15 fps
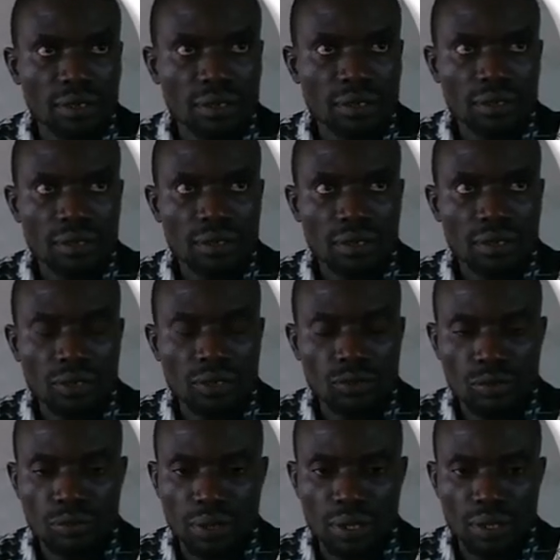That will
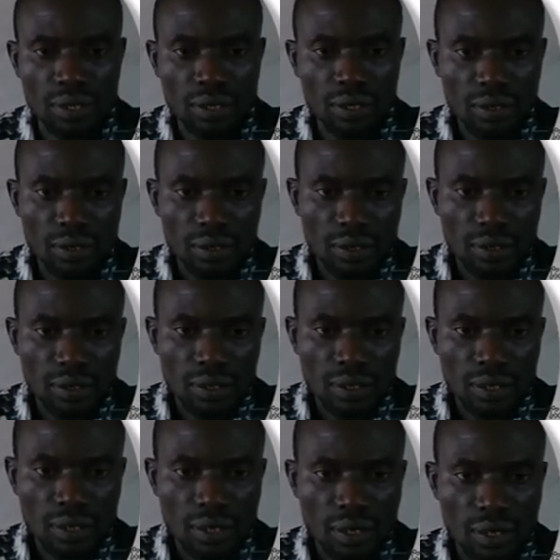be
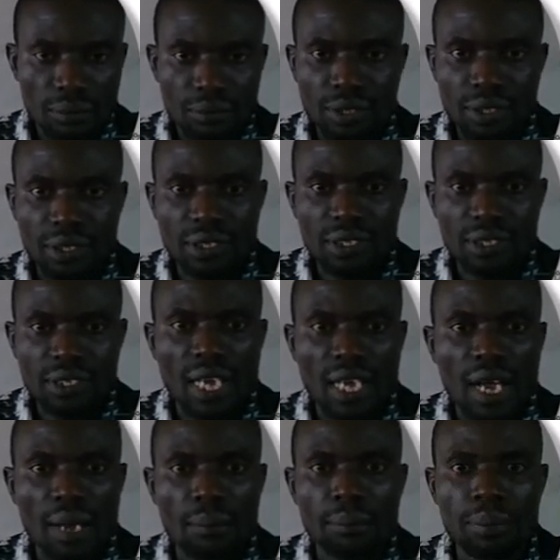6
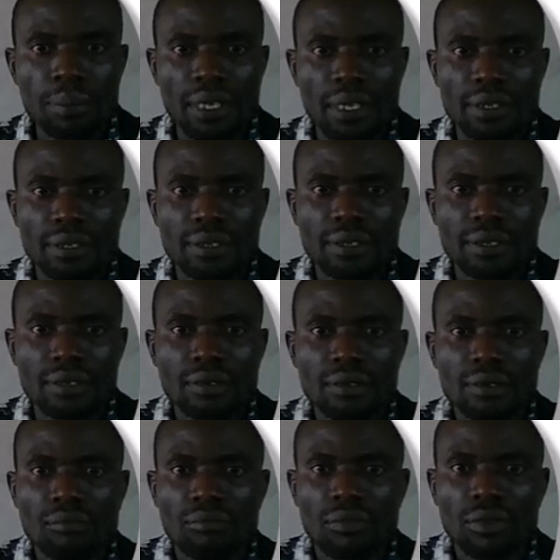amperes.
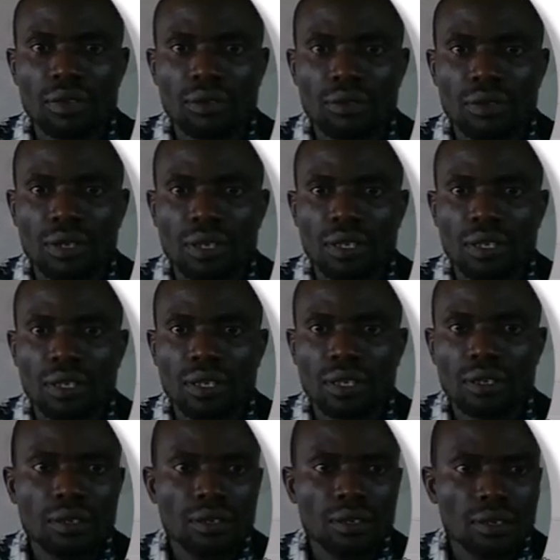Okay.
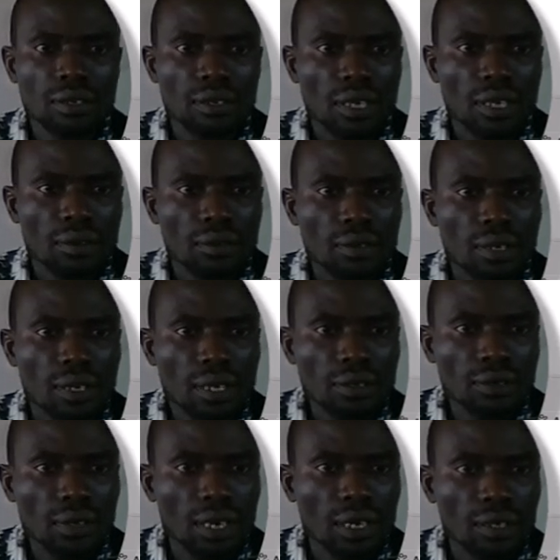Now let's look
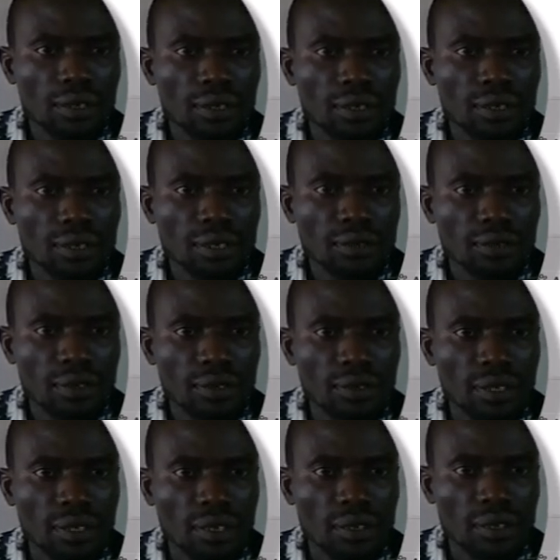at the
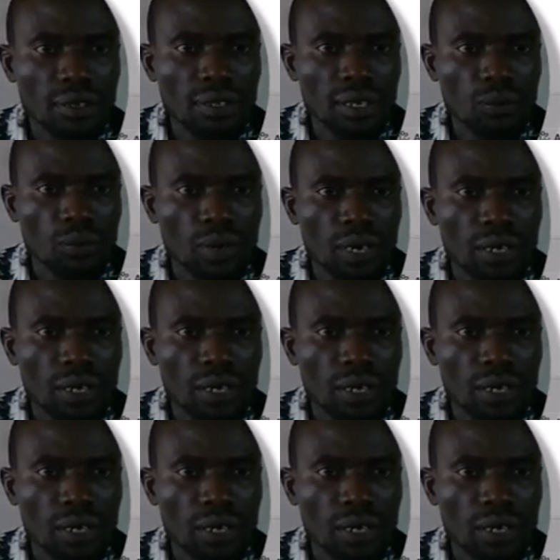other one.